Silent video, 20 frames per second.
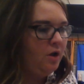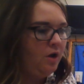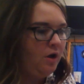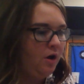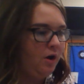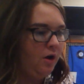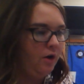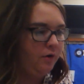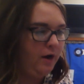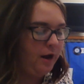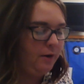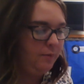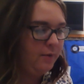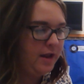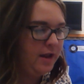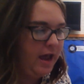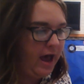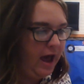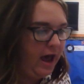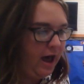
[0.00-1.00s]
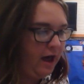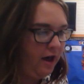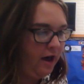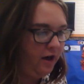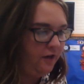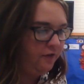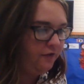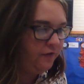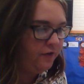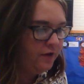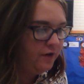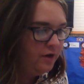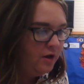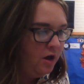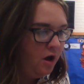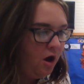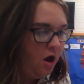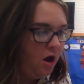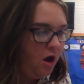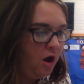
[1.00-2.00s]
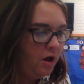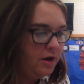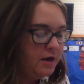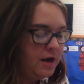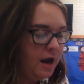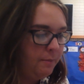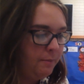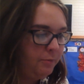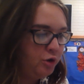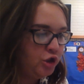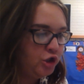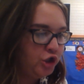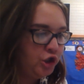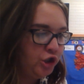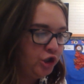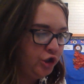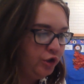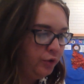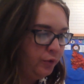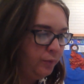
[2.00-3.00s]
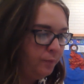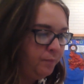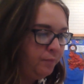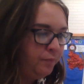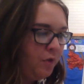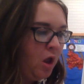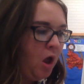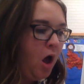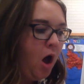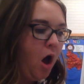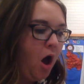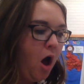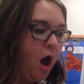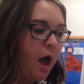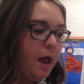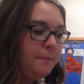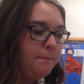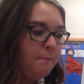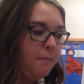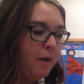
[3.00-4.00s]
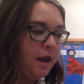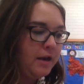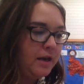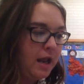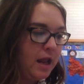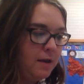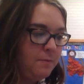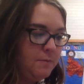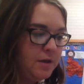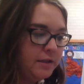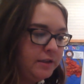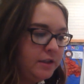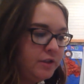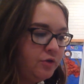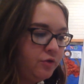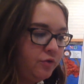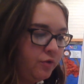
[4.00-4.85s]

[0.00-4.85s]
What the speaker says: All right, we have number 2. On Monday, Mrs.